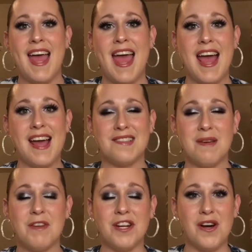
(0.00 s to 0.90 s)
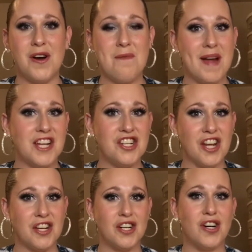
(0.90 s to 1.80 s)
as you know, my
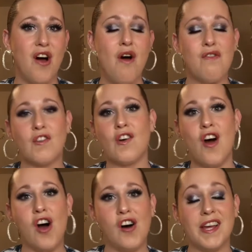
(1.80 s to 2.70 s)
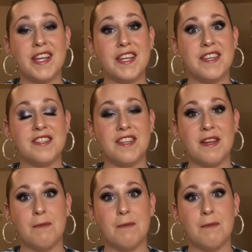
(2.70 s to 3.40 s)
channel overall is